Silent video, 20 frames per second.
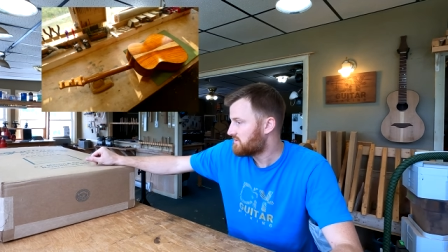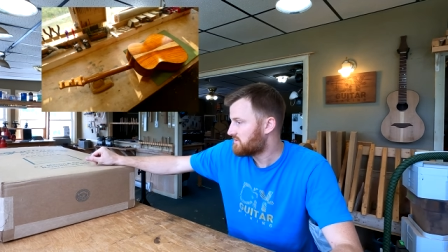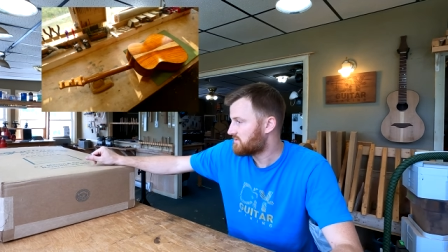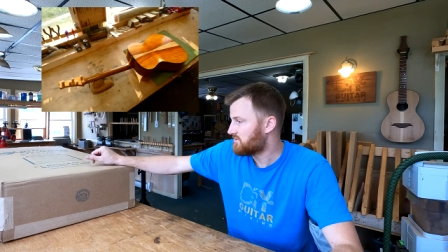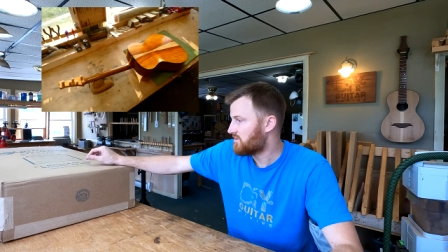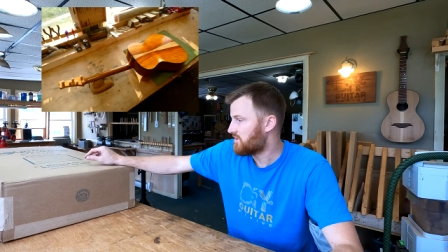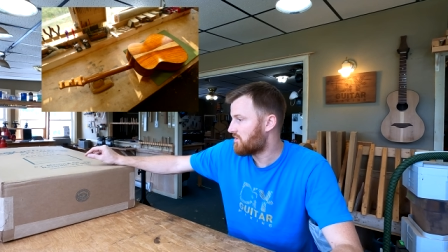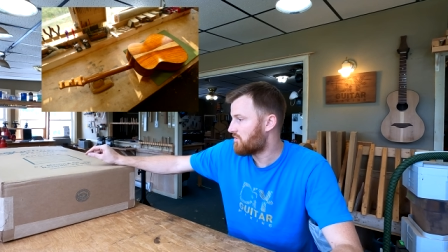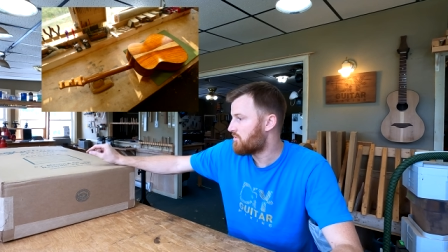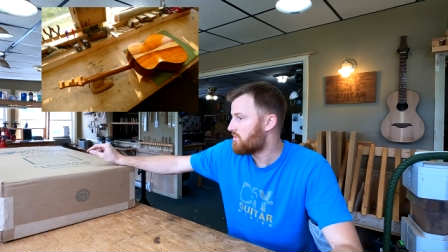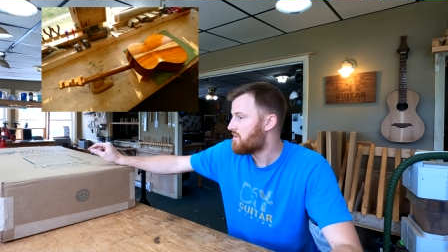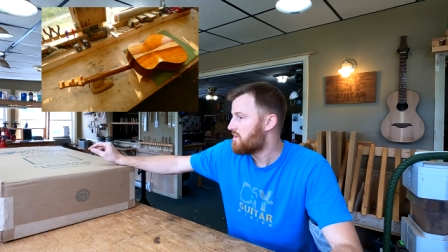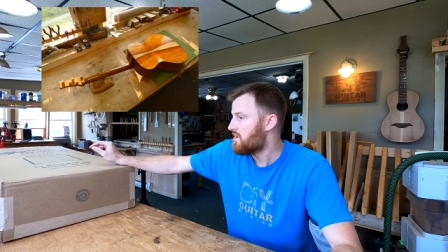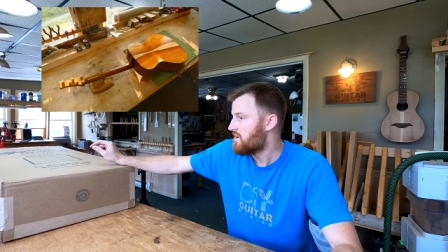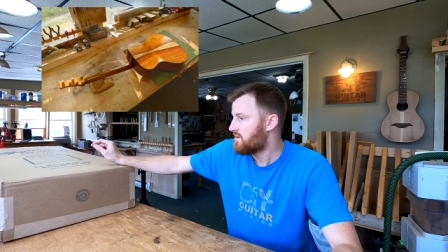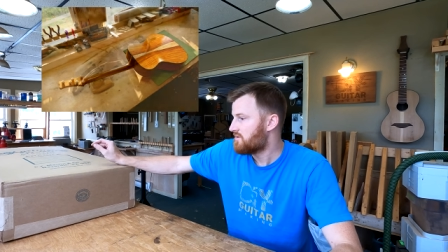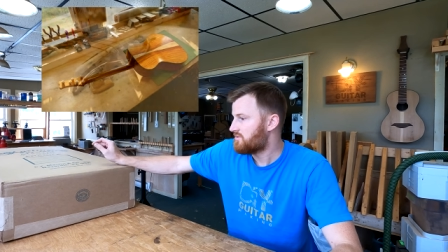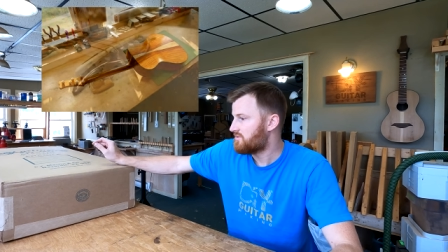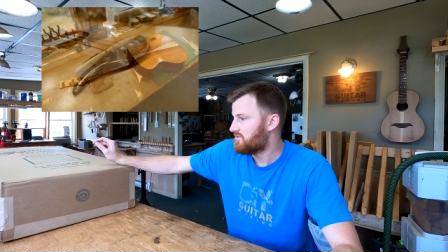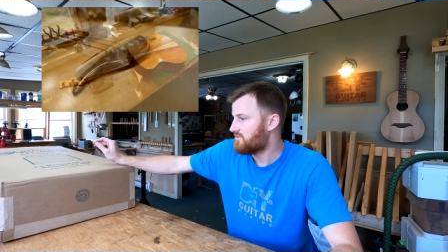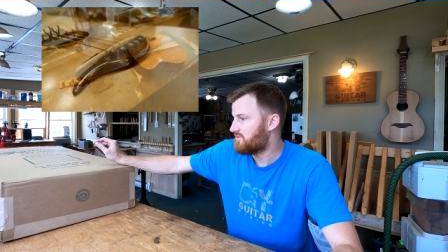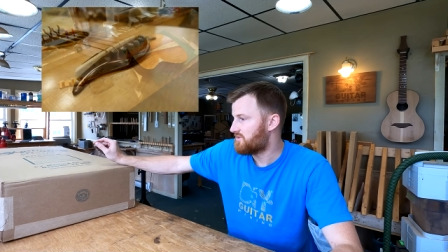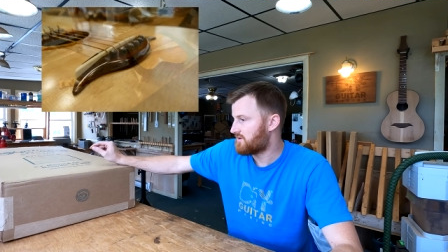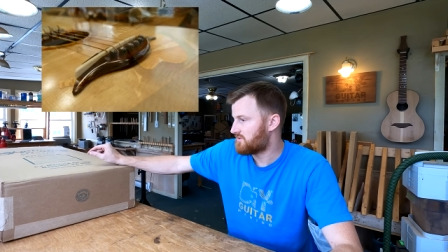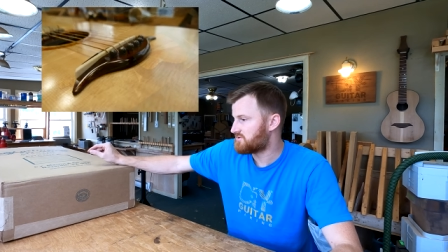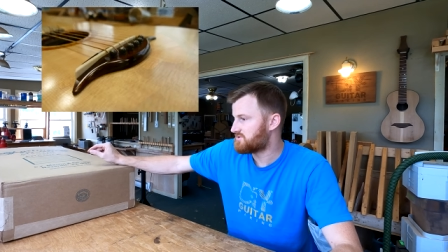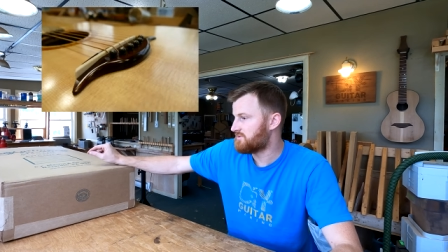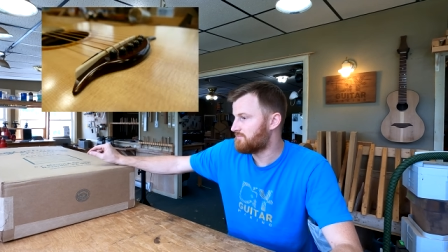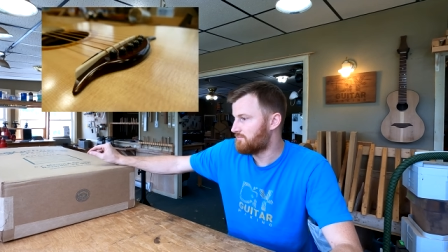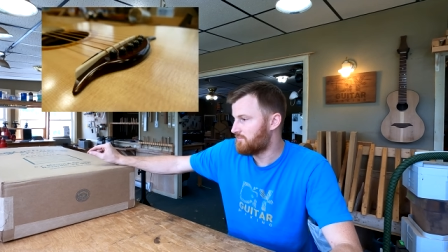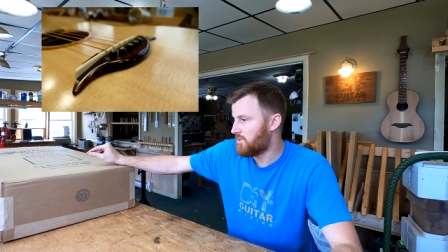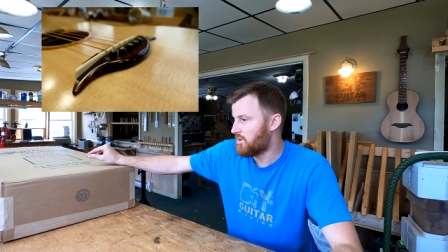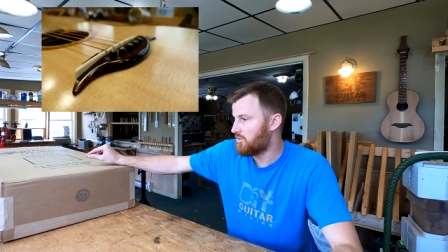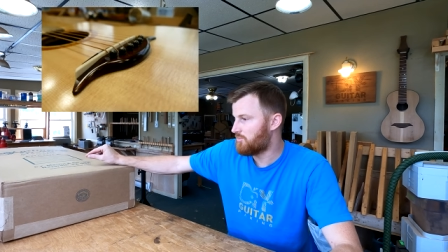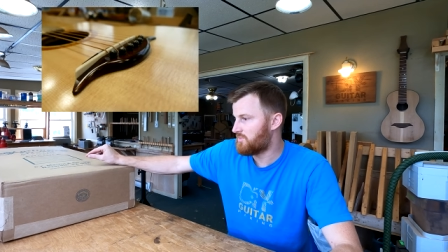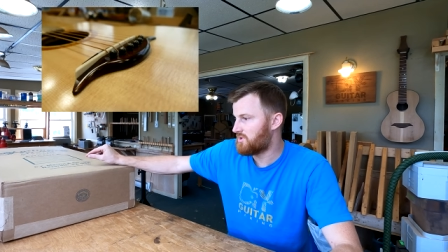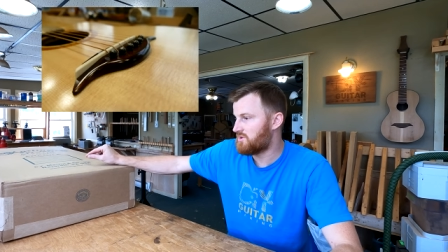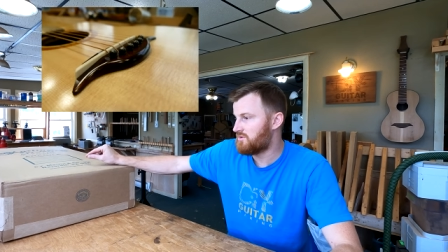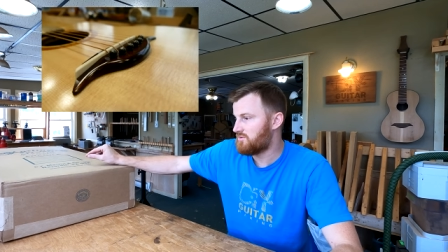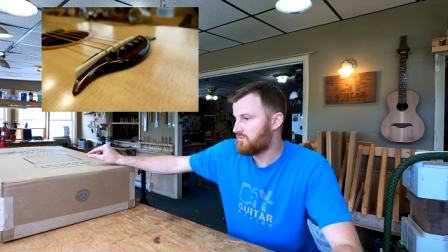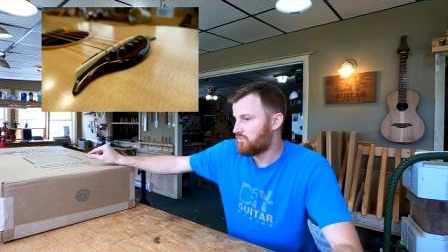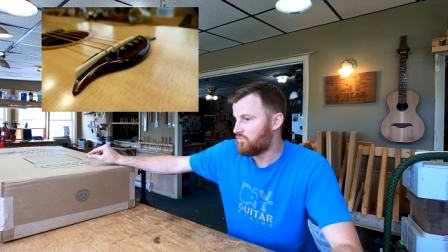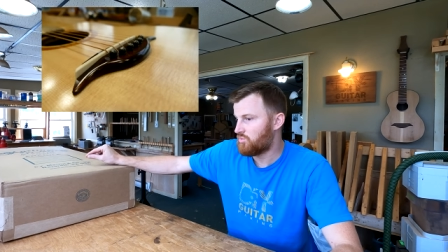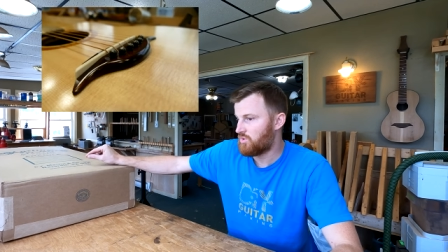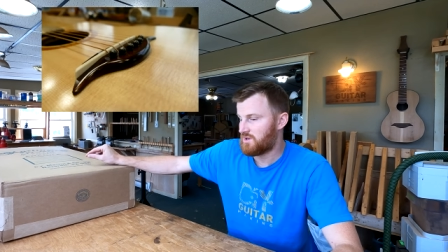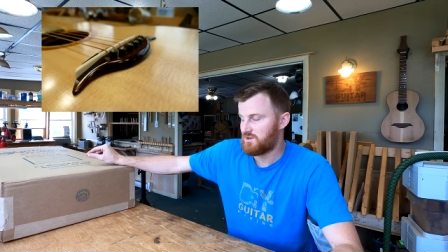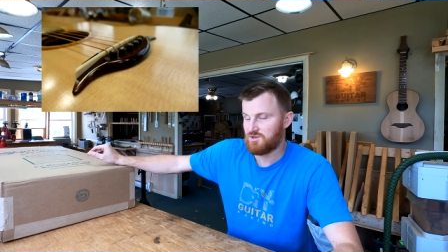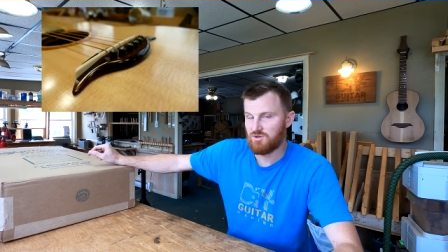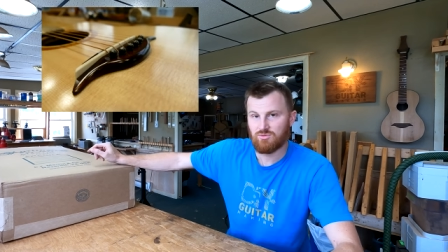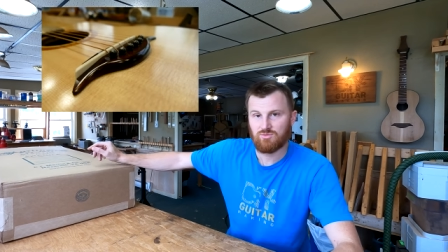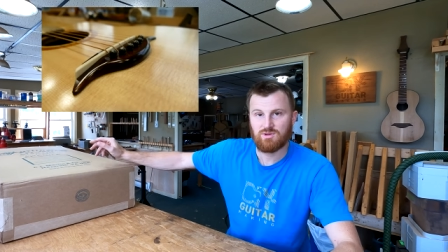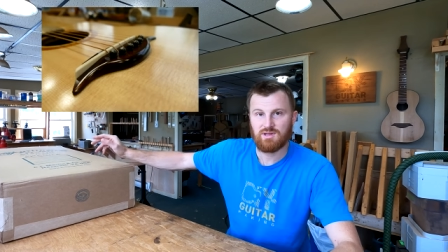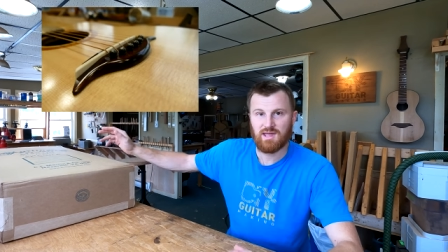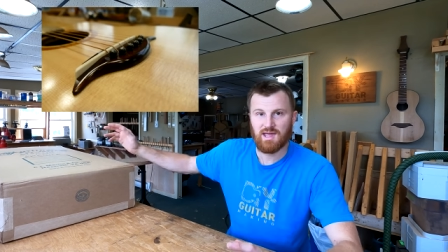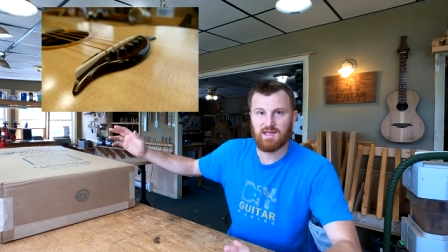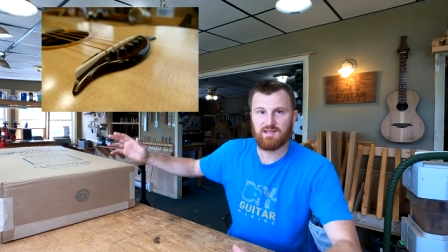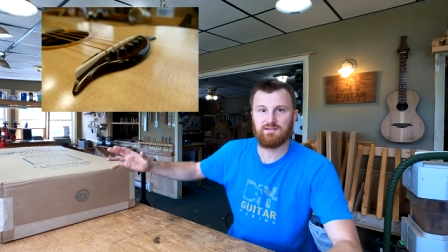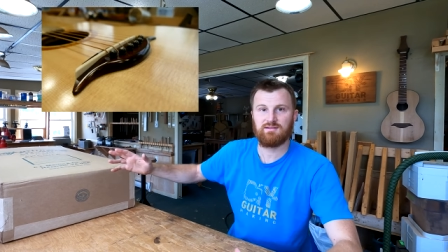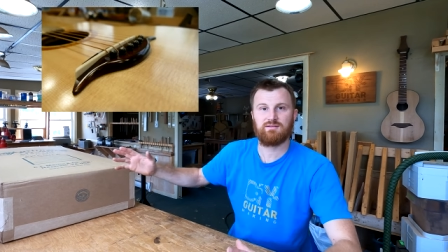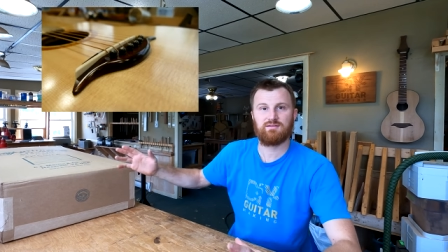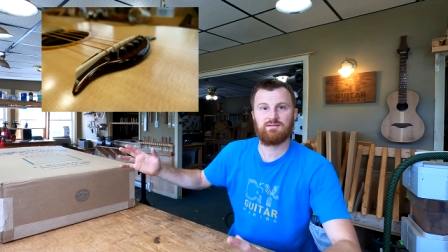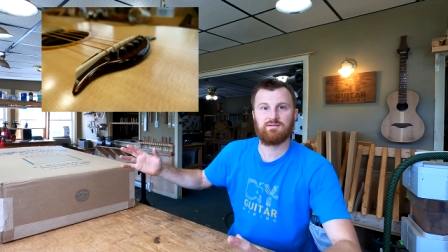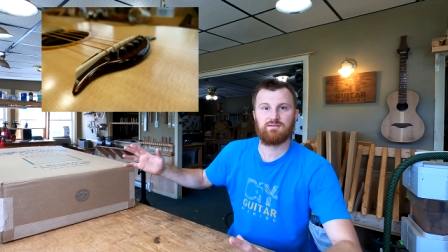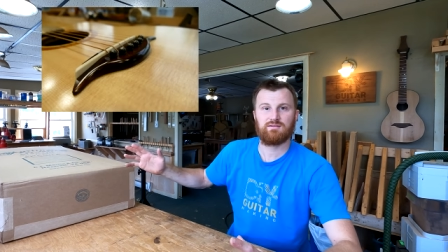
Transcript: You know, there's a moment when you get